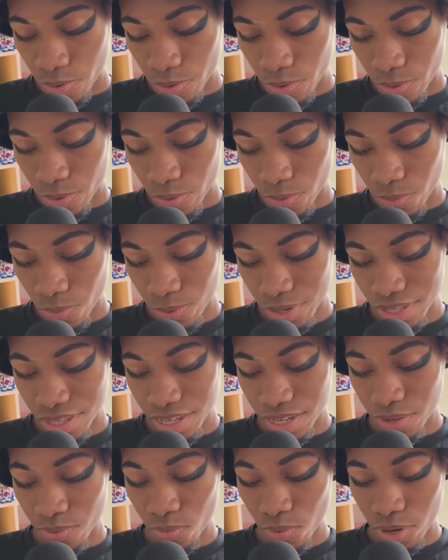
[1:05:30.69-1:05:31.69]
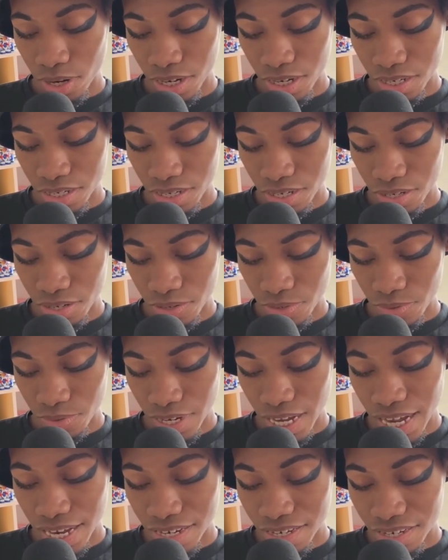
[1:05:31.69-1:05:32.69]
what they wanted to do.
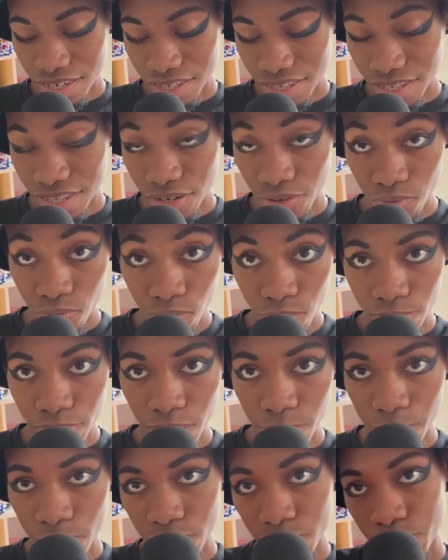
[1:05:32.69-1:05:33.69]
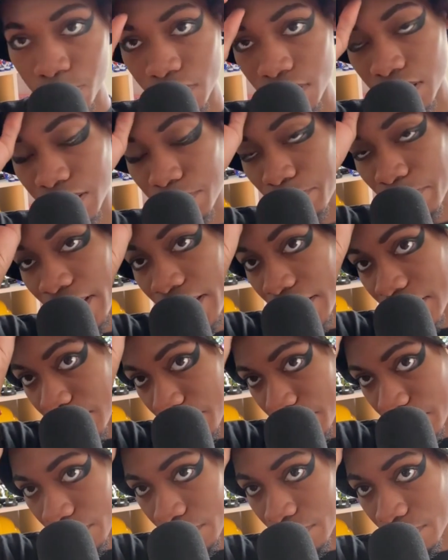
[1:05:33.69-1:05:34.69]
Not the group members, but like
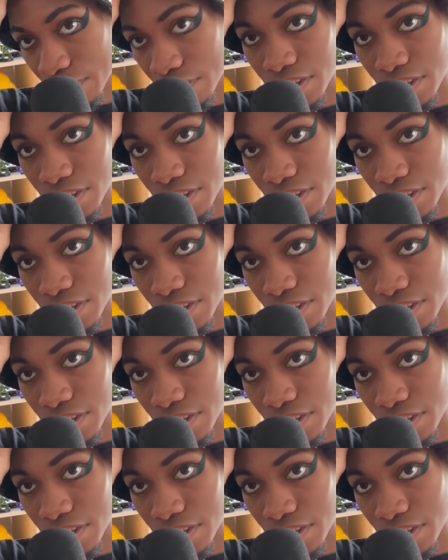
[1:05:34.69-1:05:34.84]
management